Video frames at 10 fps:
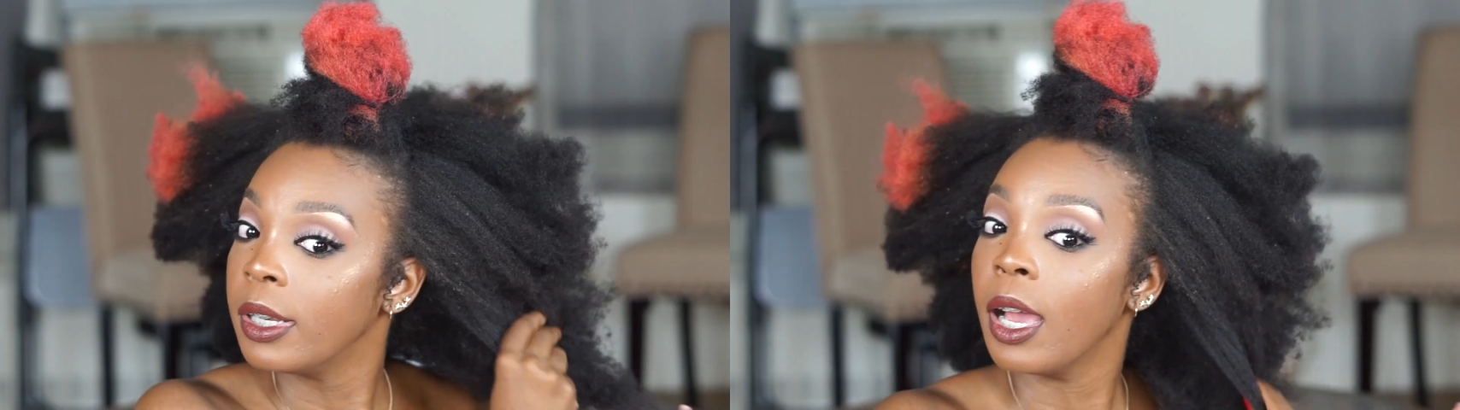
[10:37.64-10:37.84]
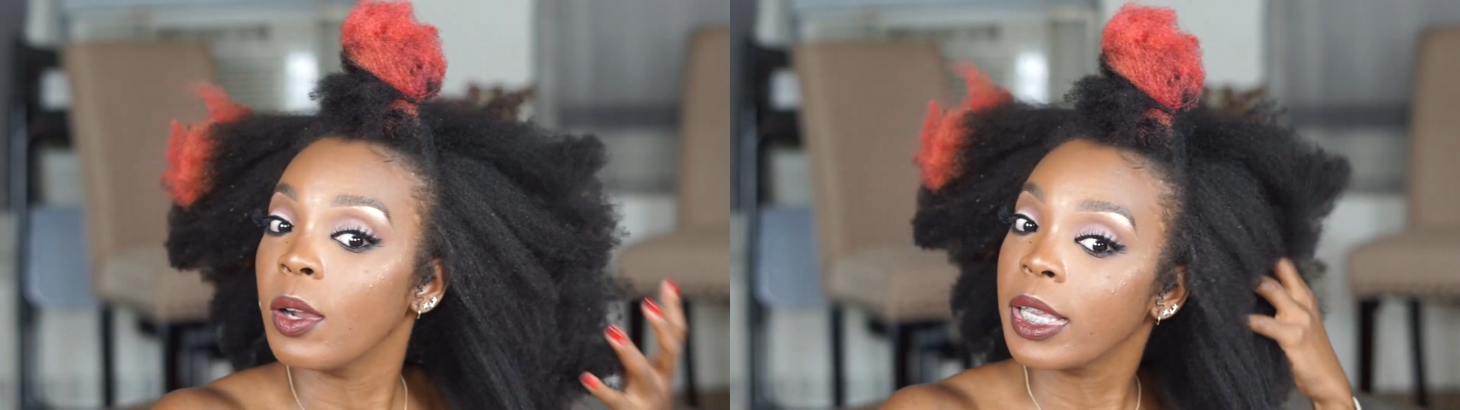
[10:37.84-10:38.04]

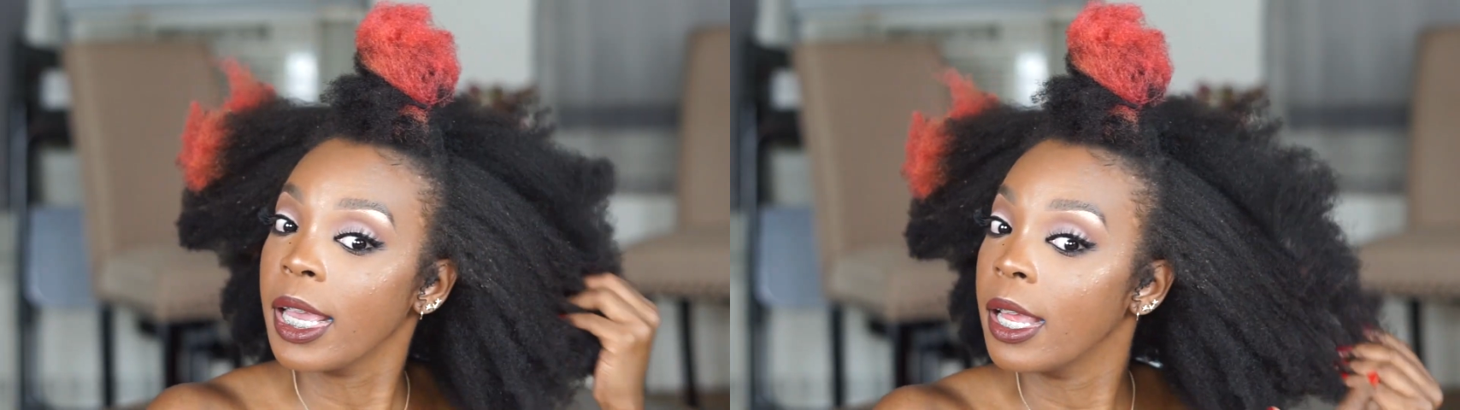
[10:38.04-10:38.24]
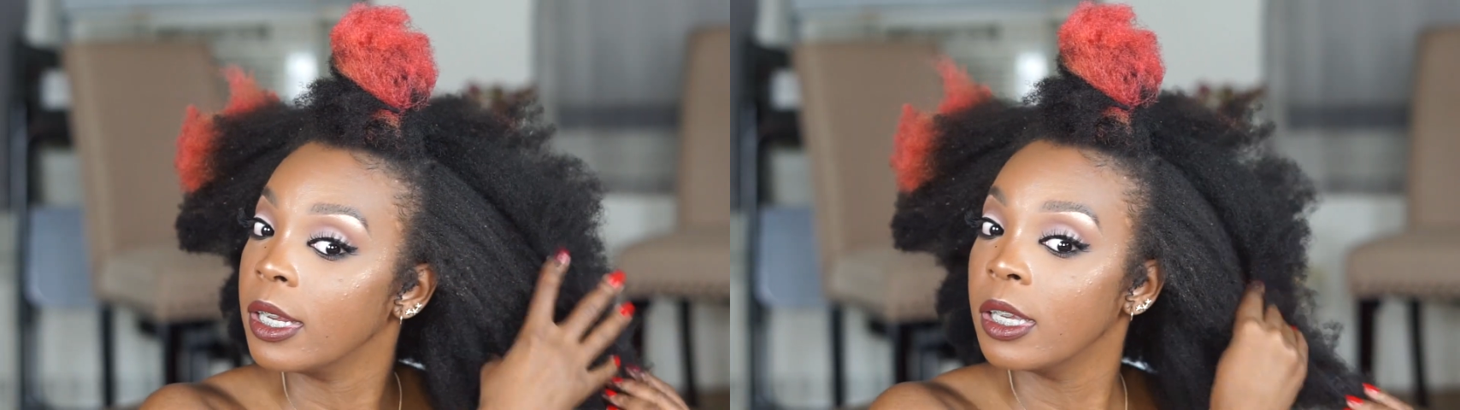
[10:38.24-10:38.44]
Now
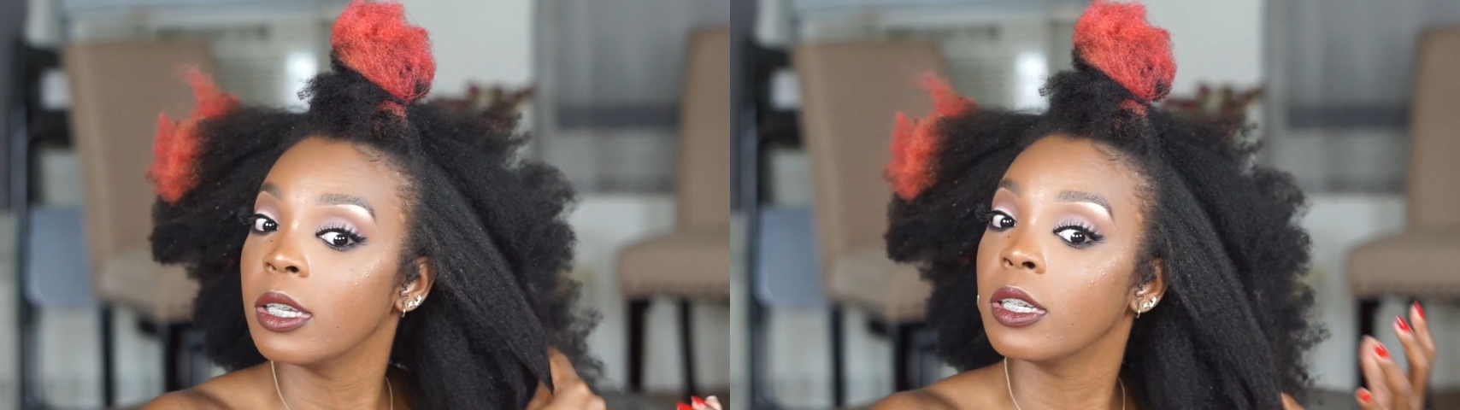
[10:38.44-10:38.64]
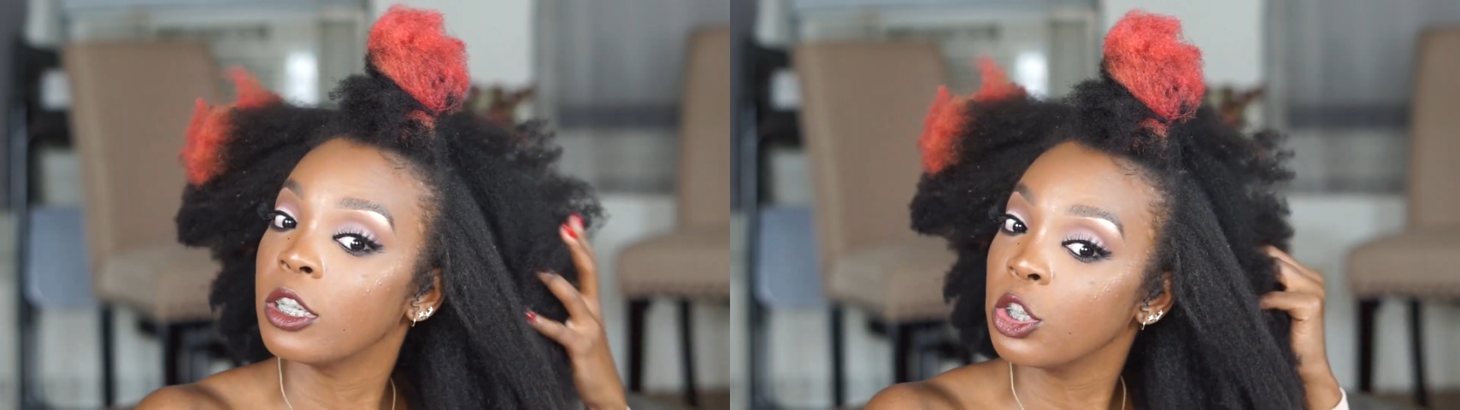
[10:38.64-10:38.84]
again,
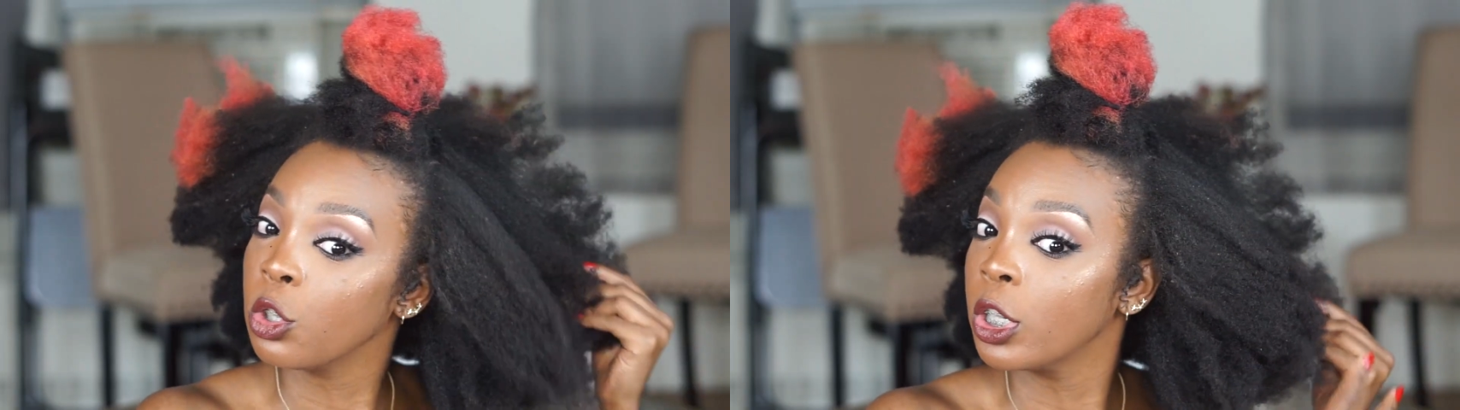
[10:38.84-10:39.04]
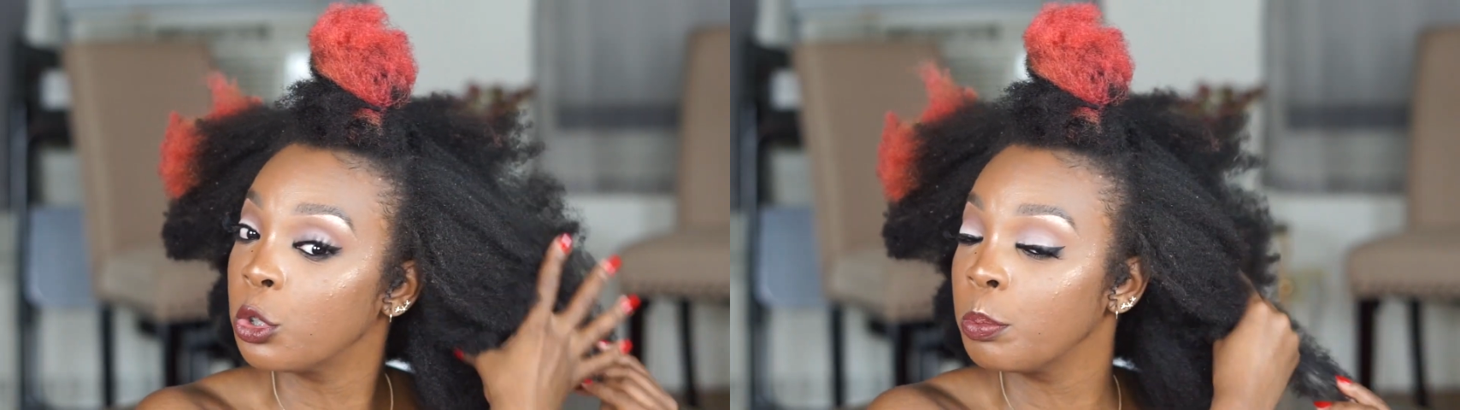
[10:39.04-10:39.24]
you're going